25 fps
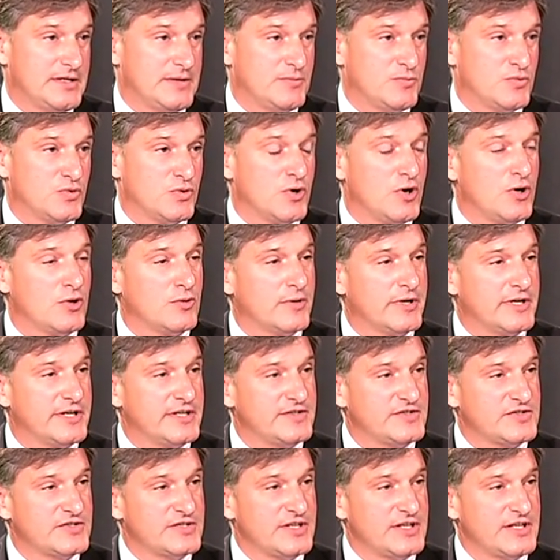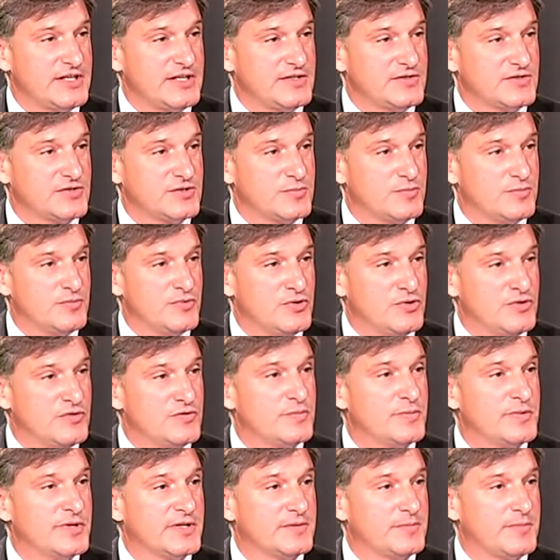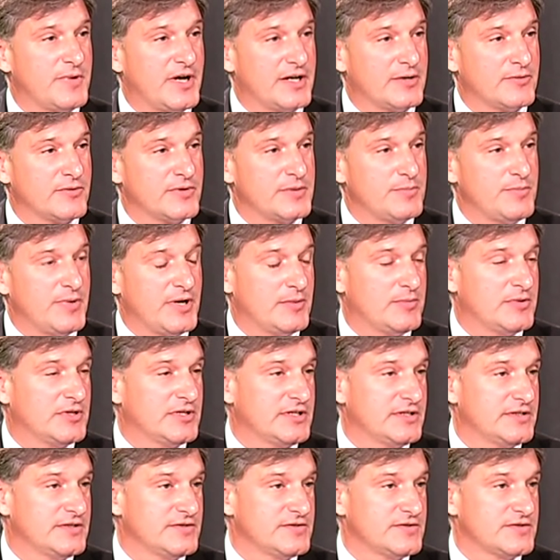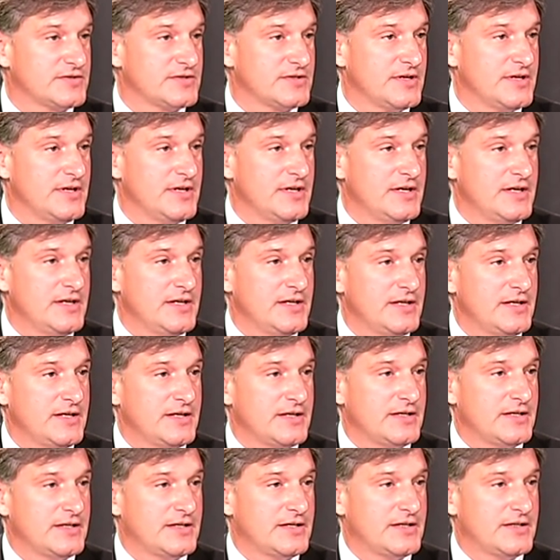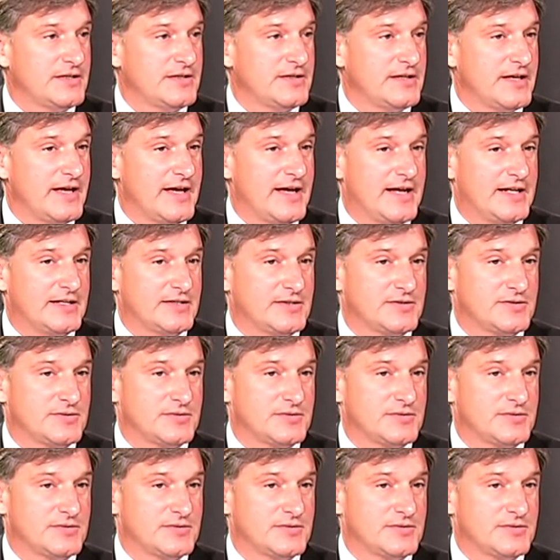We're already seeing some movement by Republicans that